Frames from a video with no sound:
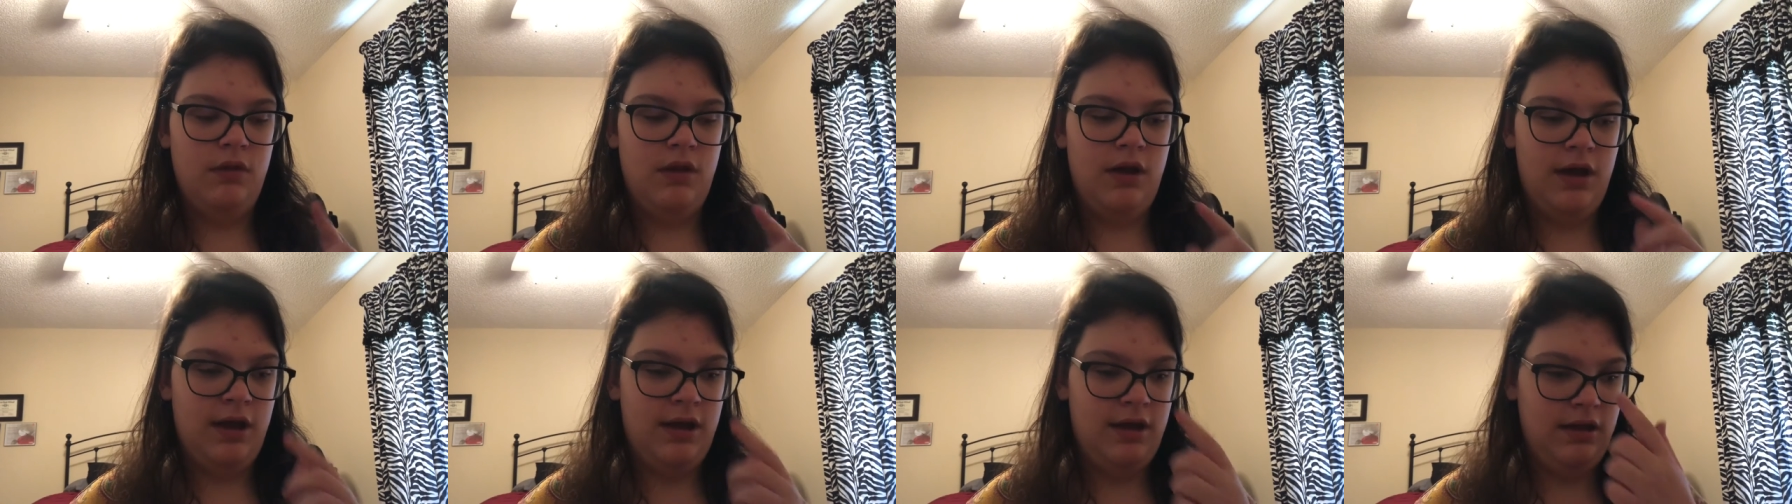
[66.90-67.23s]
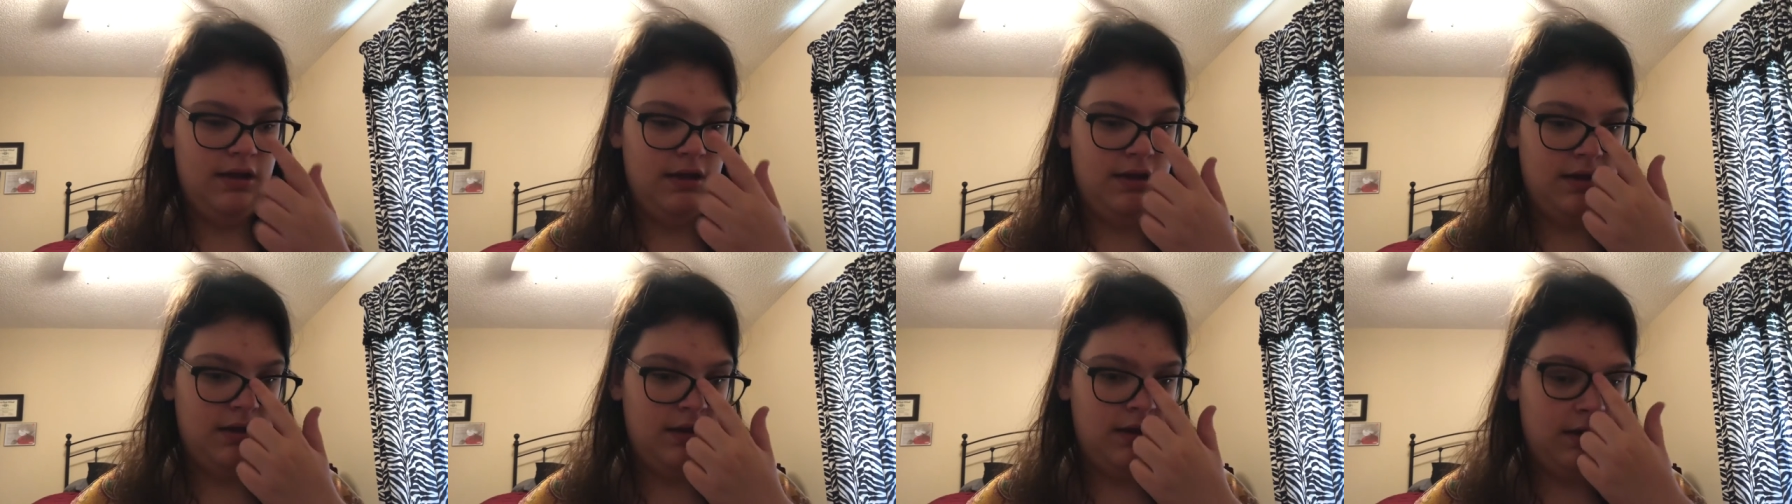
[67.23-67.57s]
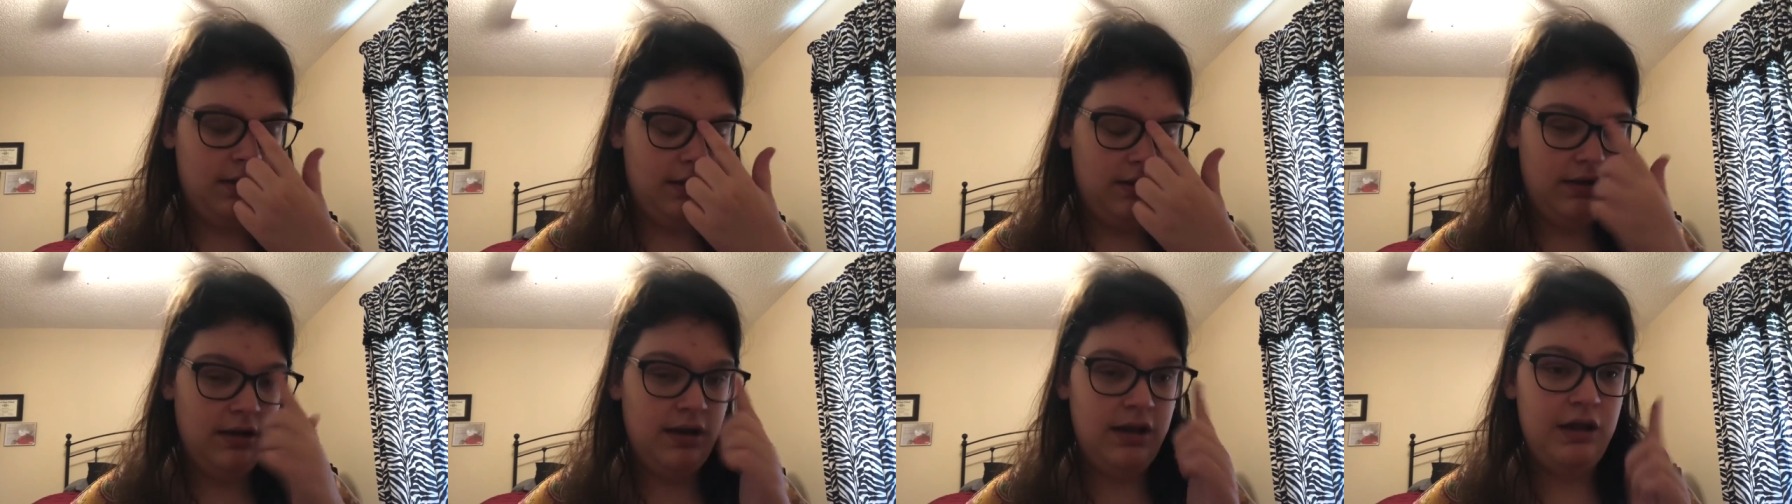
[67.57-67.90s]
I
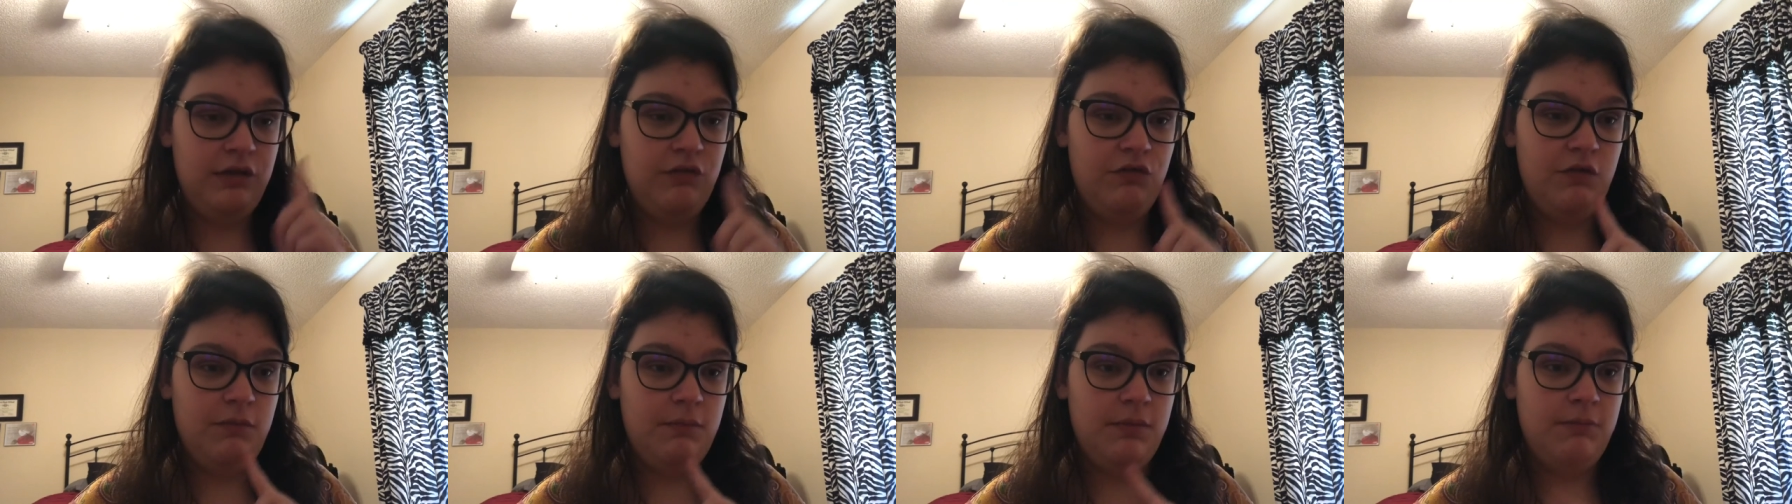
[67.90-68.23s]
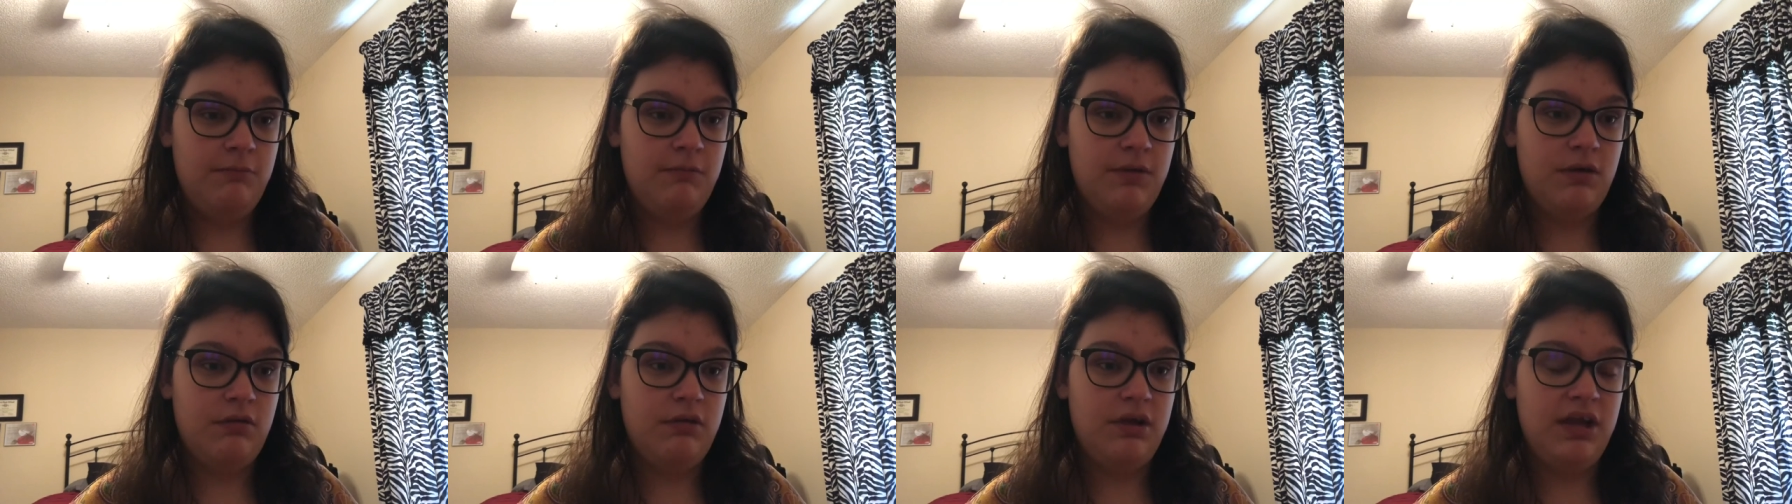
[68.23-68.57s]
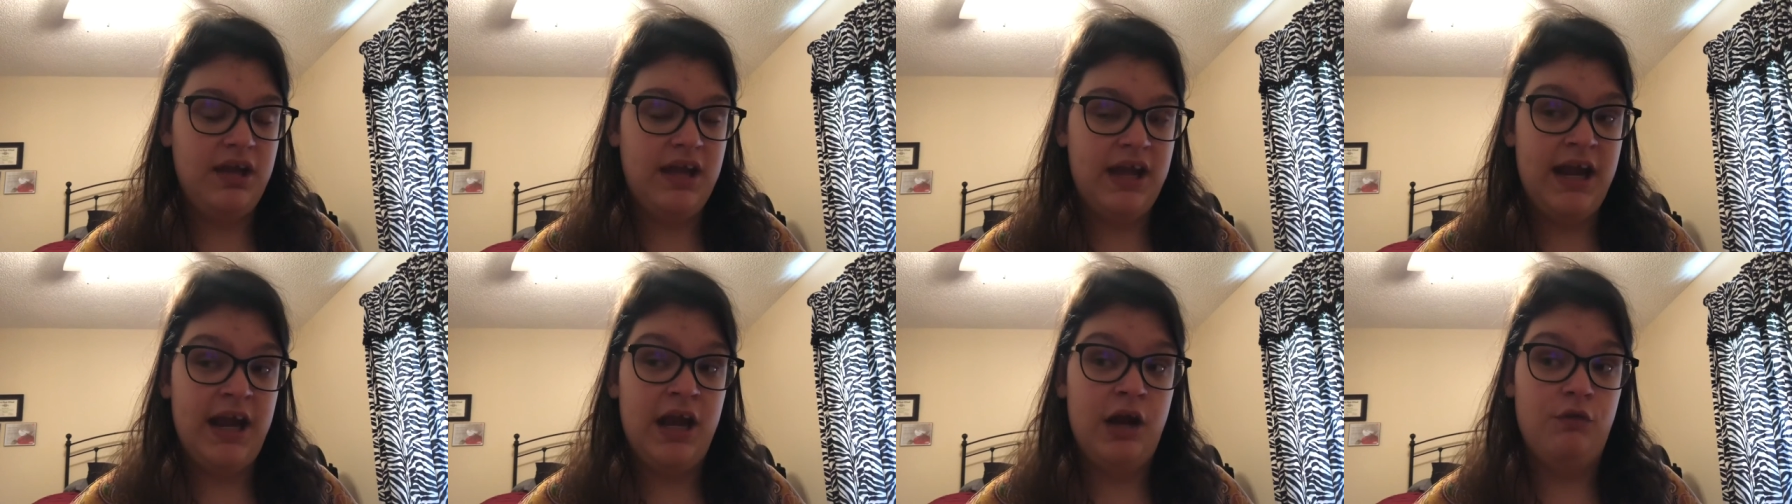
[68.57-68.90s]
need to be very
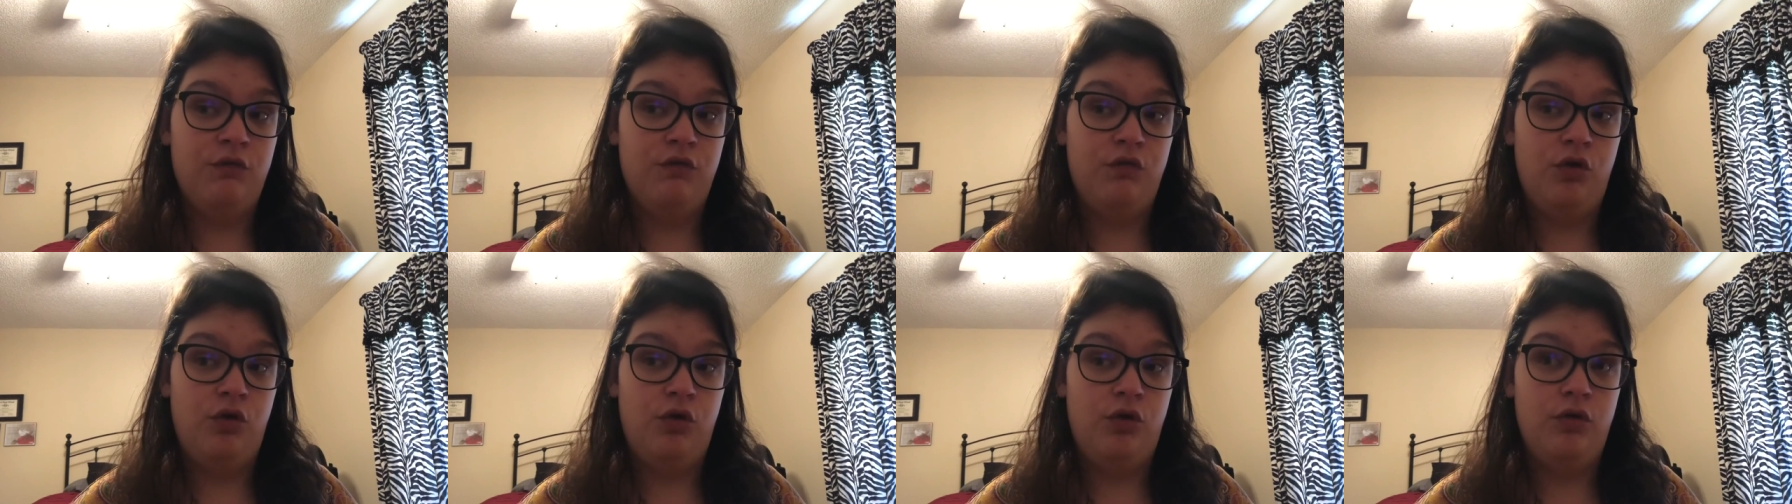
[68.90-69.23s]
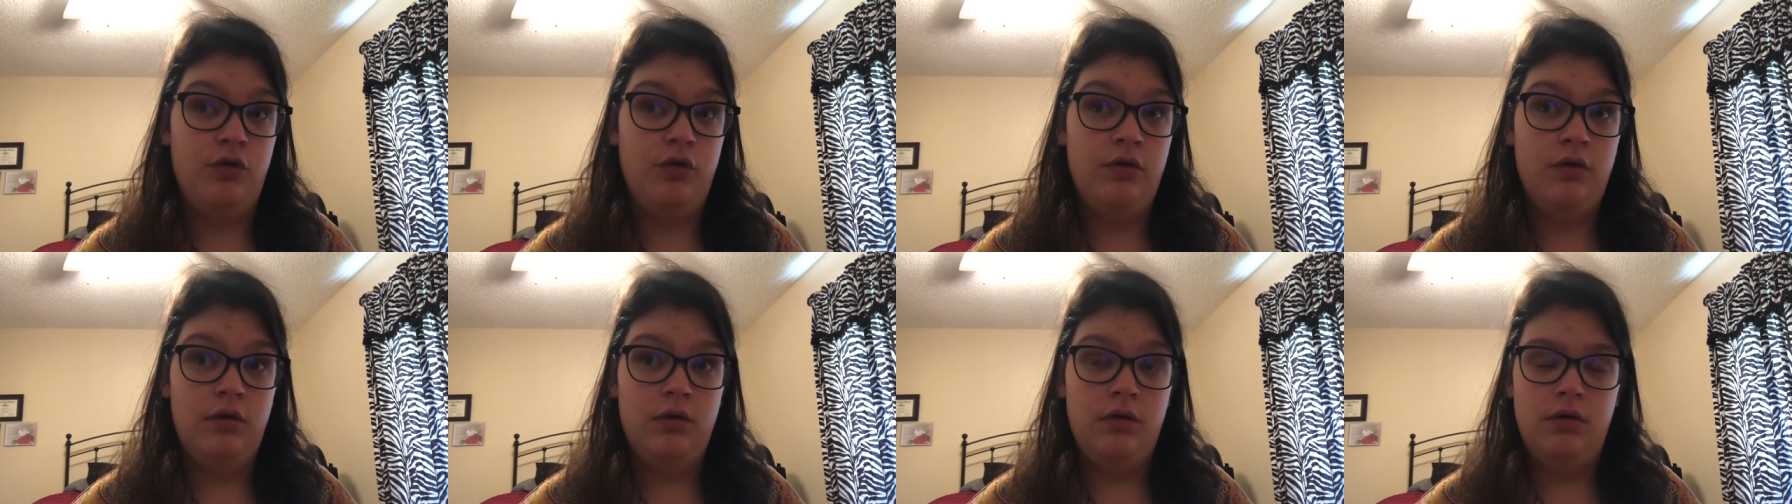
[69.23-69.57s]
careful